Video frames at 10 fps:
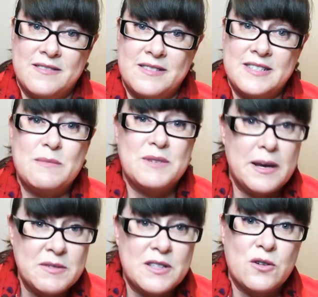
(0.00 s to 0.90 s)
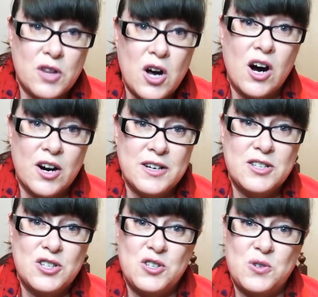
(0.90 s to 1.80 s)
Sometimes they're the
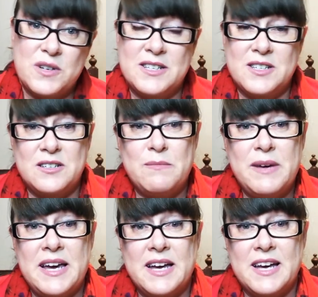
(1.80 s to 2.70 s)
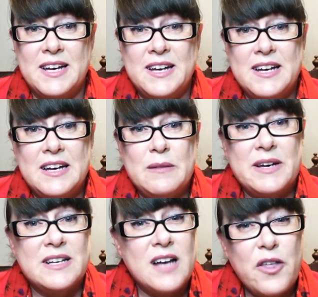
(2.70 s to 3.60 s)
hardest choices to make
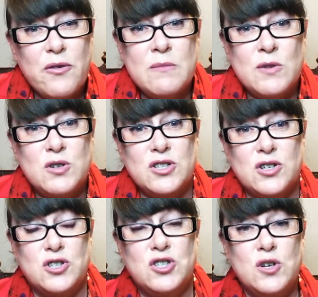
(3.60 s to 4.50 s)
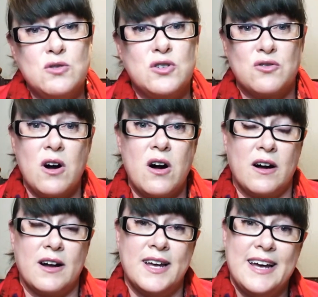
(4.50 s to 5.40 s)
because other emotions are so
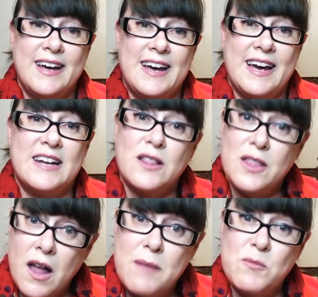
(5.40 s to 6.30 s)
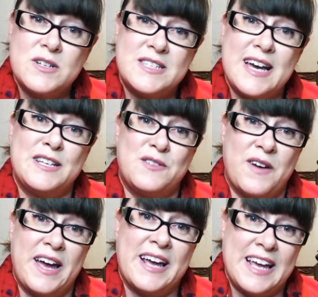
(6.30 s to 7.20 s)
strong and a lot more
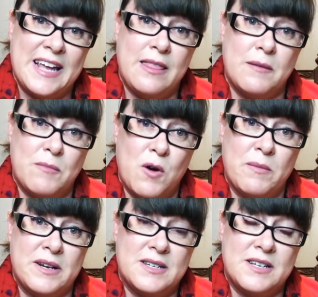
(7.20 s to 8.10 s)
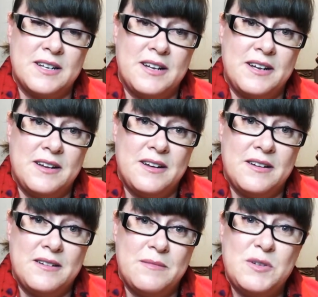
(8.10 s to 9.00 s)
satisfying in the moment.
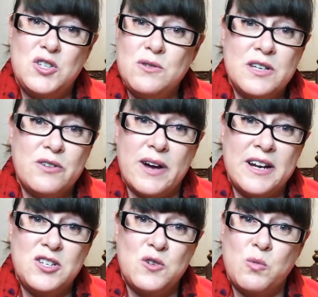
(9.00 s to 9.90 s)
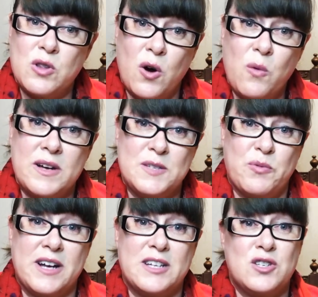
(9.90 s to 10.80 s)
But choosing gratitude will always
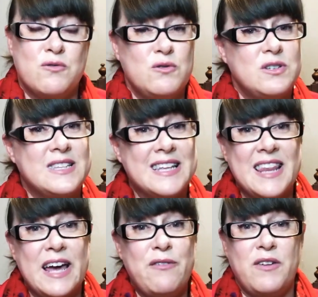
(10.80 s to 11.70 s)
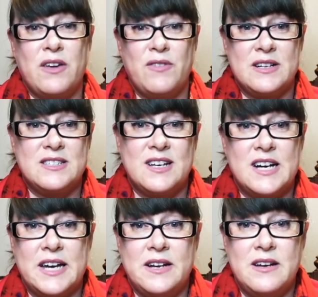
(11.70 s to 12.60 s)
bring us through to the life-giving
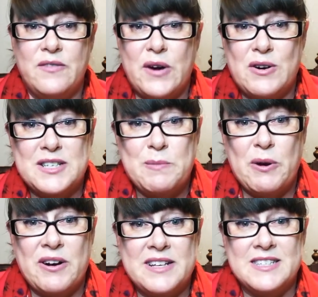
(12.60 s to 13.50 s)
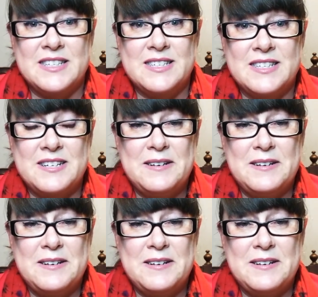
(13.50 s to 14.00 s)
side of our experiences.